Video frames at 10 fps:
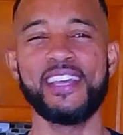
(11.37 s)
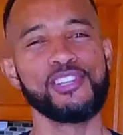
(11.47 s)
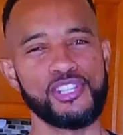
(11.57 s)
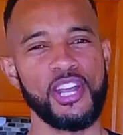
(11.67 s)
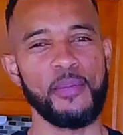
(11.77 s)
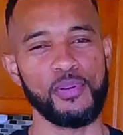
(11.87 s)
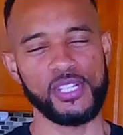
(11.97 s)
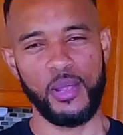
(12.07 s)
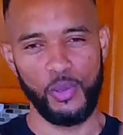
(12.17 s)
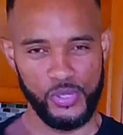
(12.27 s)
in shape
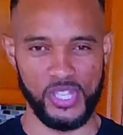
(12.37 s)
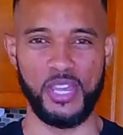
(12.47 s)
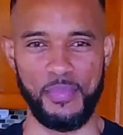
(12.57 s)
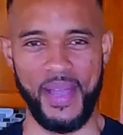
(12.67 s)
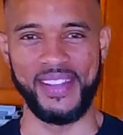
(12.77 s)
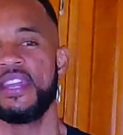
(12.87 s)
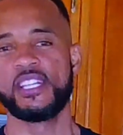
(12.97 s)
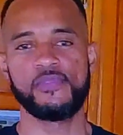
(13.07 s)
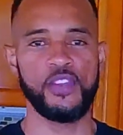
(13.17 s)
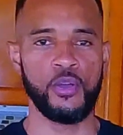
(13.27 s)
without losing their mind. In
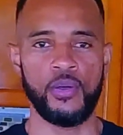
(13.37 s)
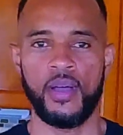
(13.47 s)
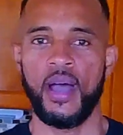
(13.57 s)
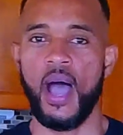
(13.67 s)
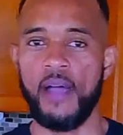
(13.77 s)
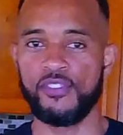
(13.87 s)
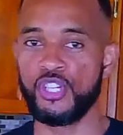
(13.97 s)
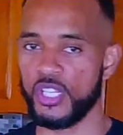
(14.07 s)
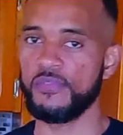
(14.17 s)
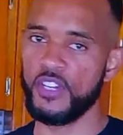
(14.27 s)
this video, I've
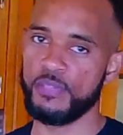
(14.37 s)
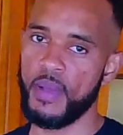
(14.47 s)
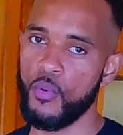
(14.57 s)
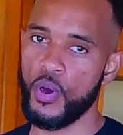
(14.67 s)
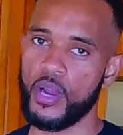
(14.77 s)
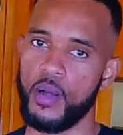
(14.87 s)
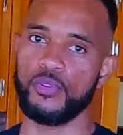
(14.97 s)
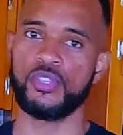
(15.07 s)
just finished my workout,